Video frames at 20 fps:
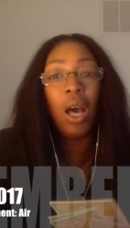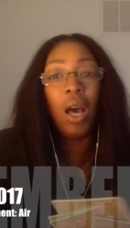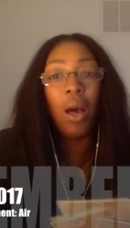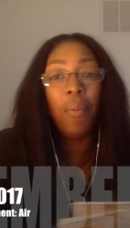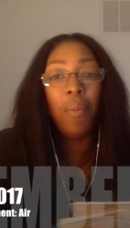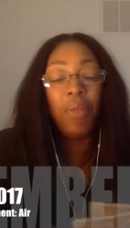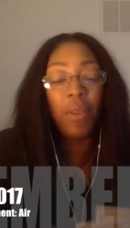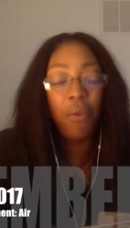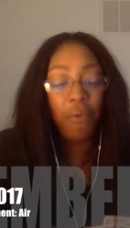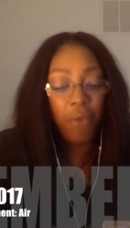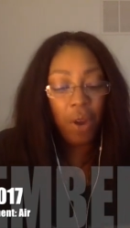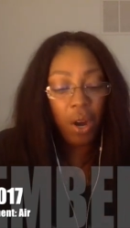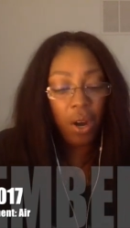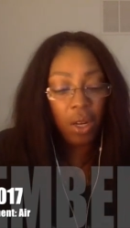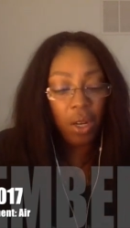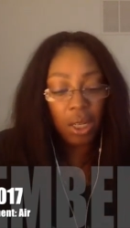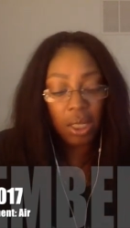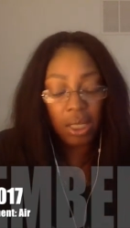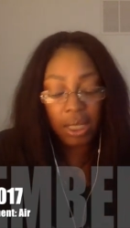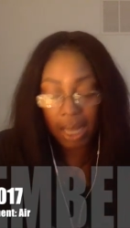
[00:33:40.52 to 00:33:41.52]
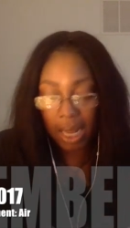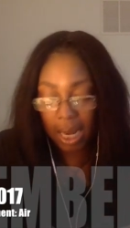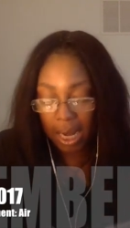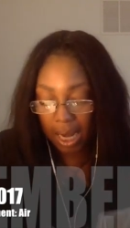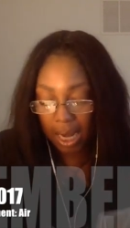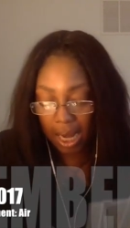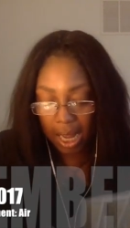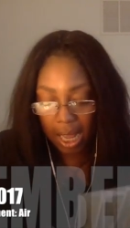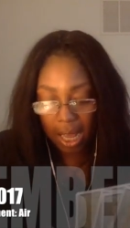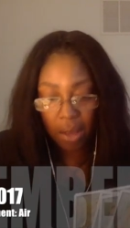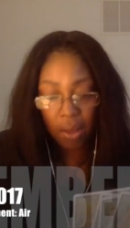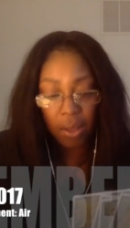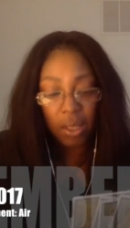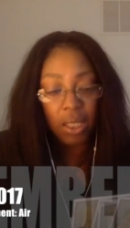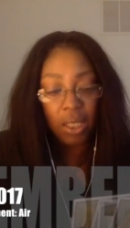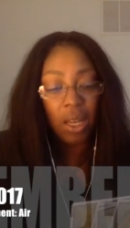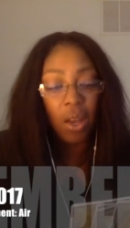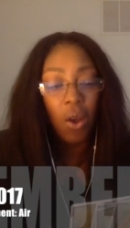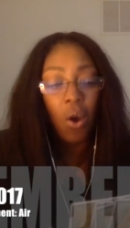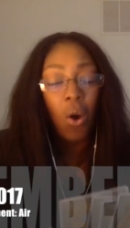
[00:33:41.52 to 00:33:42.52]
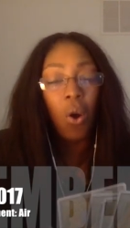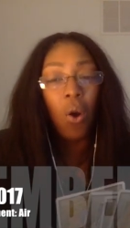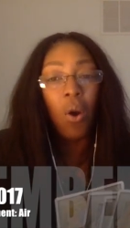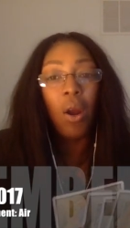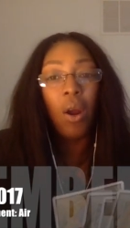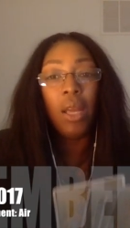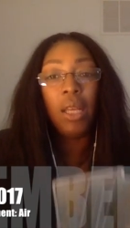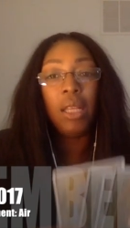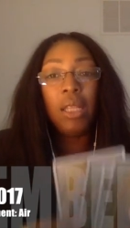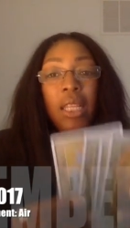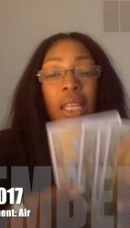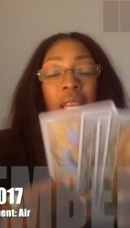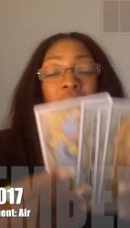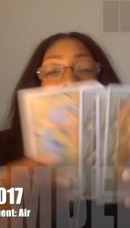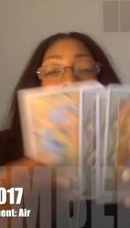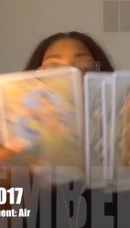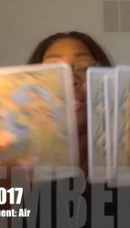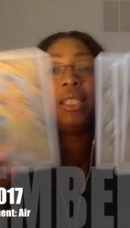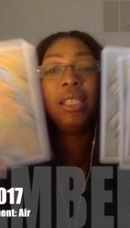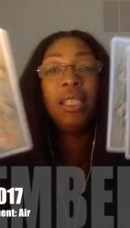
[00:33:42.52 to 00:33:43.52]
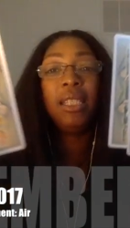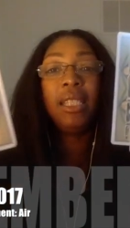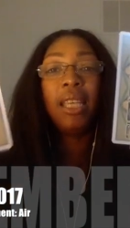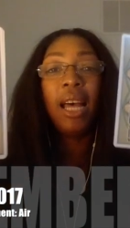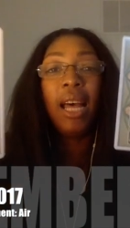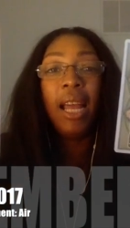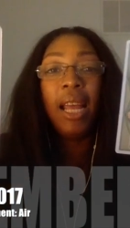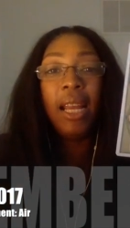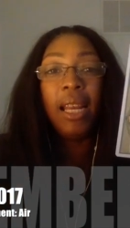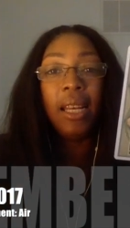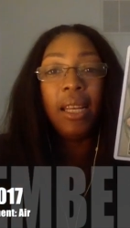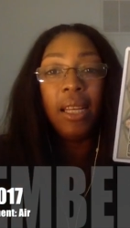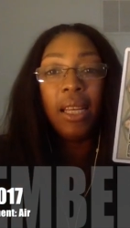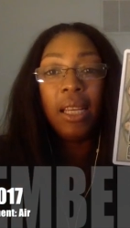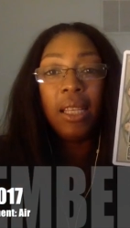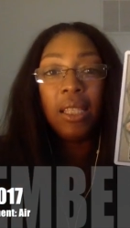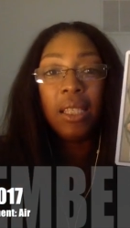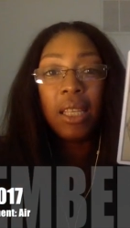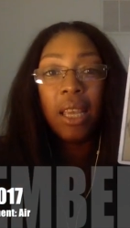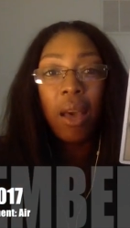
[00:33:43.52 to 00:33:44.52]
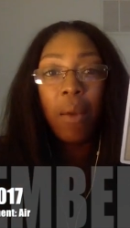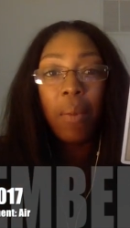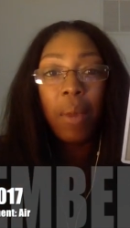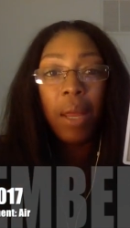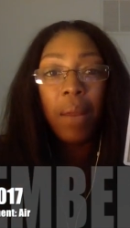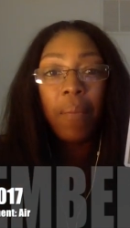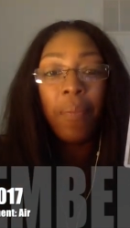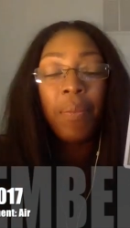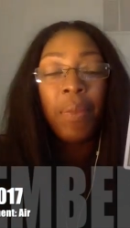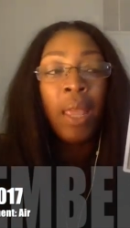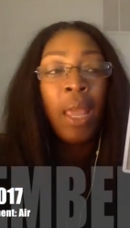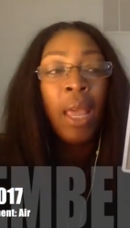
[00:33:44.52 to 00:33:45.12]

Virgos and Leos, or a sign is coming.